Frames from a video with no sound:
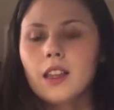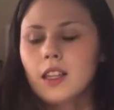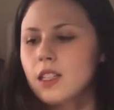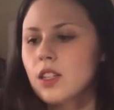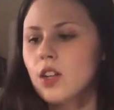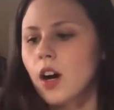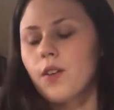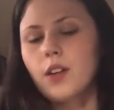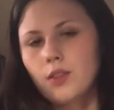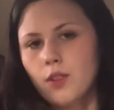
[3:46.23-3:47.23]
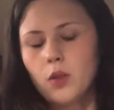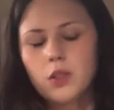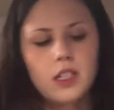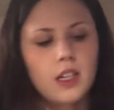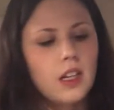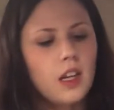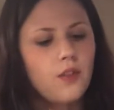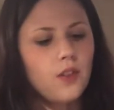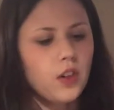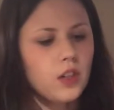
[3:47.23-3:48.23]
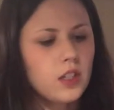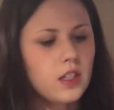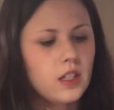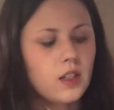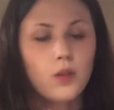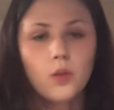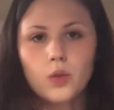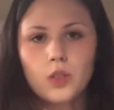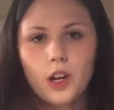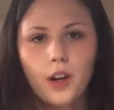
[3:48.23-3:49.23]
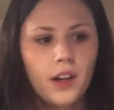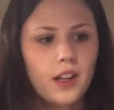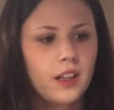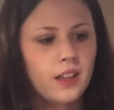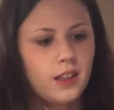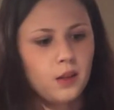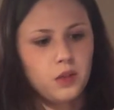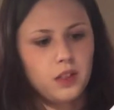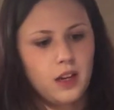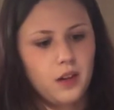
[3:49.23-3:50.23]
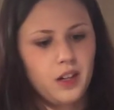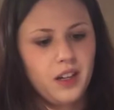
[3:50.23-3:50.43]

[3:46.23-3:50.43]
This is already roasted. If yours is, oh, sorry, that was loud.